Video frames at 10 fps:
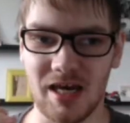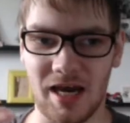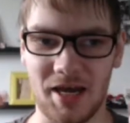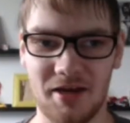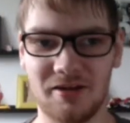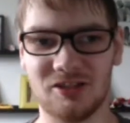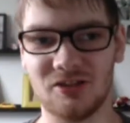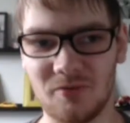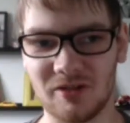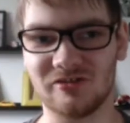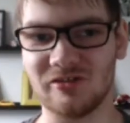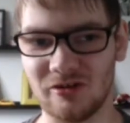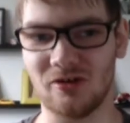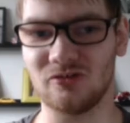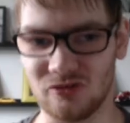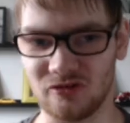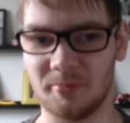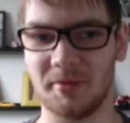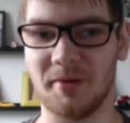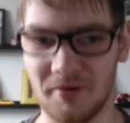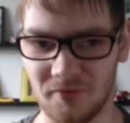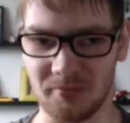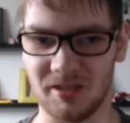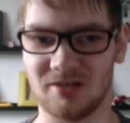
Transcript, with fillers: I actually was introduced to Superman from the